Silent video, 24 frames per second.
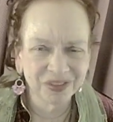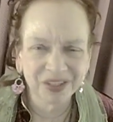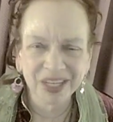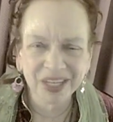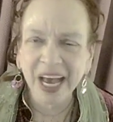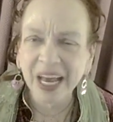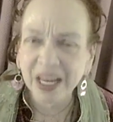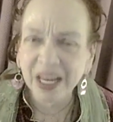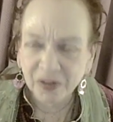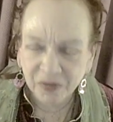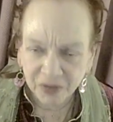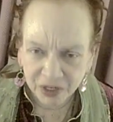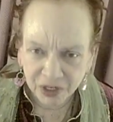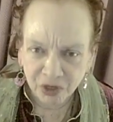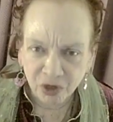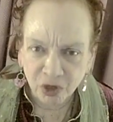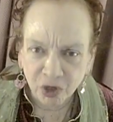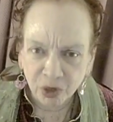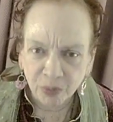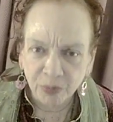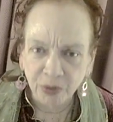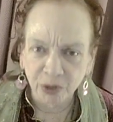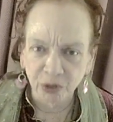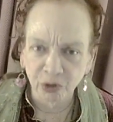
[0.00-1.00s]

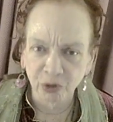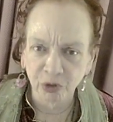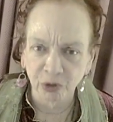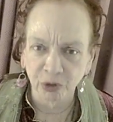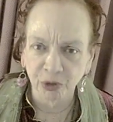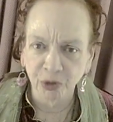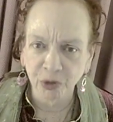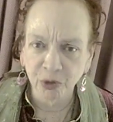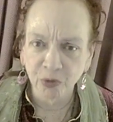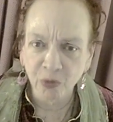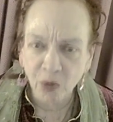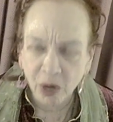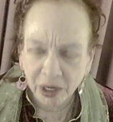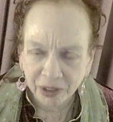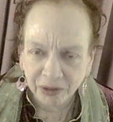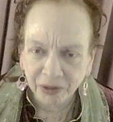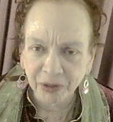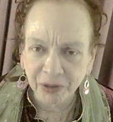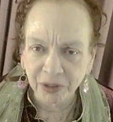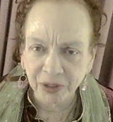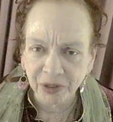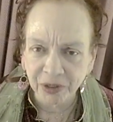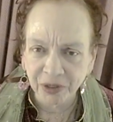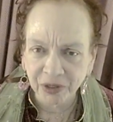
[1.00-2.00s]
television commercials who
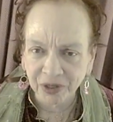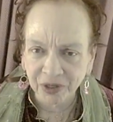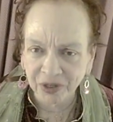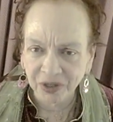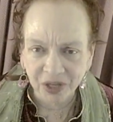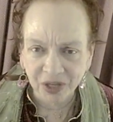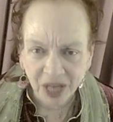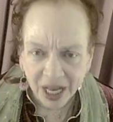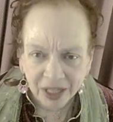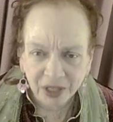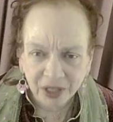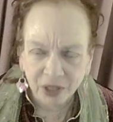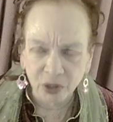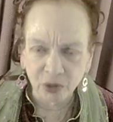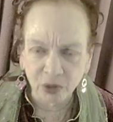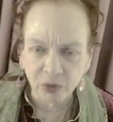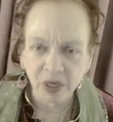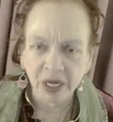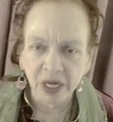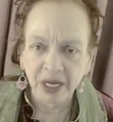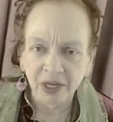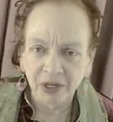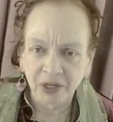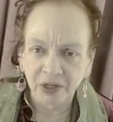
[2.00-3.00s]
wants to sell you